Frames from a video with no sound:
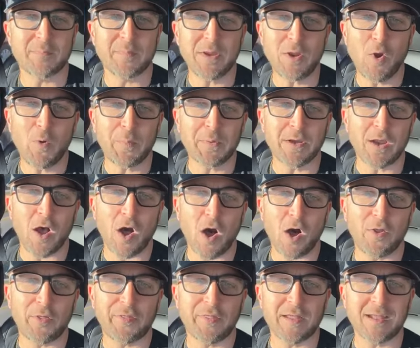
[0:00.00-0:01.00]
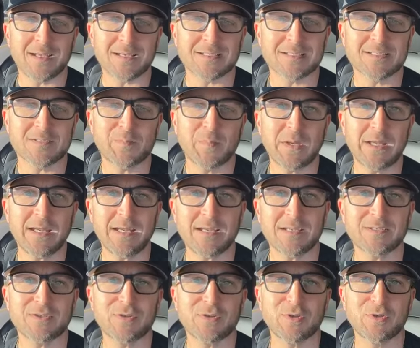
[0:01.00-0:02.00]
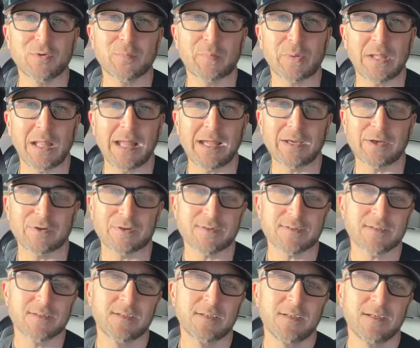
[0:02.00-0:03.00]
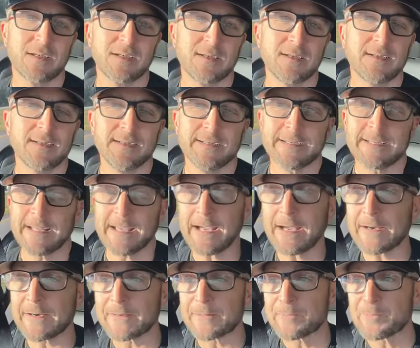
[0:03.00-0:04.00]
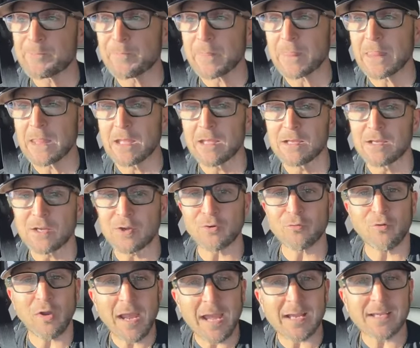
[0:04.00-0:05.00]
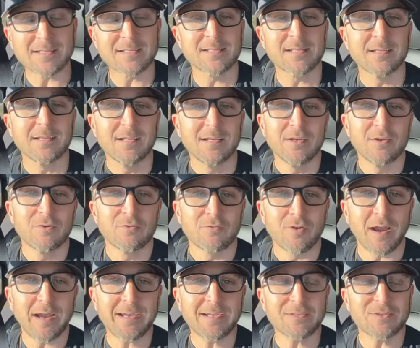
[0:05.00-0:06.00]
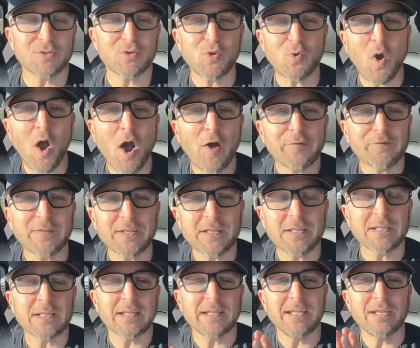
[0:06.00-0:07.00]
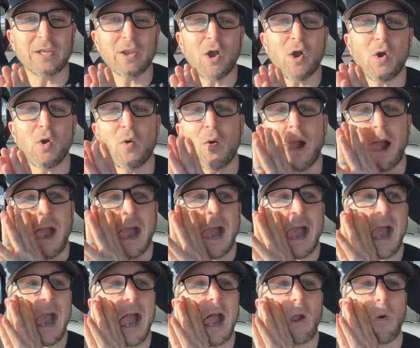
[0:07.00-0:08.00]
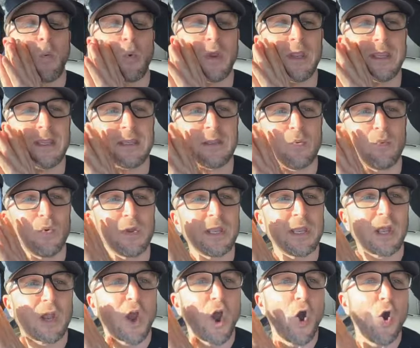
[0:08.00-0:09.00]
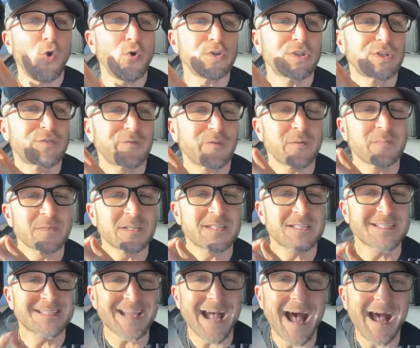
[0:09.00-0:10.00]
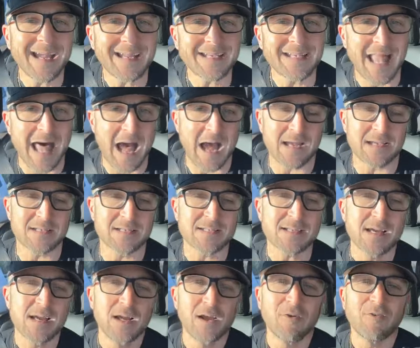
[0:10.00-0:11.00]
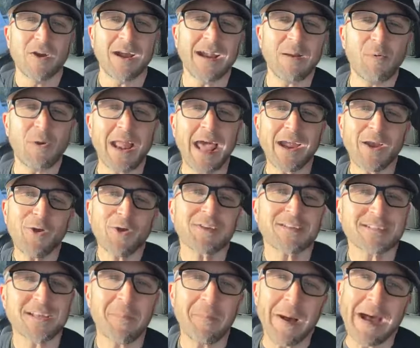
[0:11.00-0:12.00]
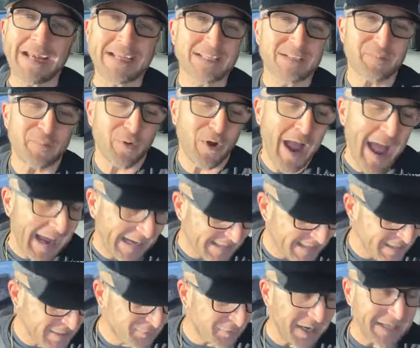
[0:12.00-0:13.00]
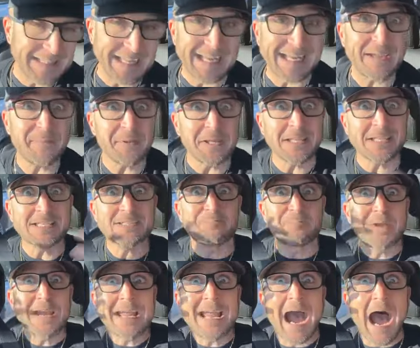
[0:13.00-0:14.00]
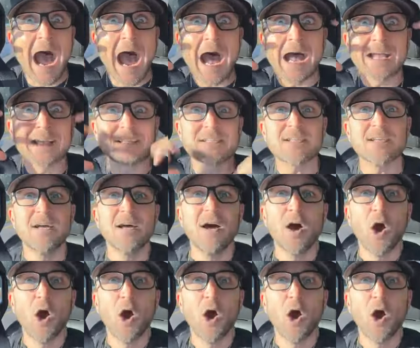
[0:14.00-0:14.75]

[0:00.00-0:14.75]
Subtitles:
Be open to all things. Speak to your players. Yeah, correct, right? Too often, you know, we coach from the sidelines, right? When I go to somebody's practice, right, they give me these big eyes.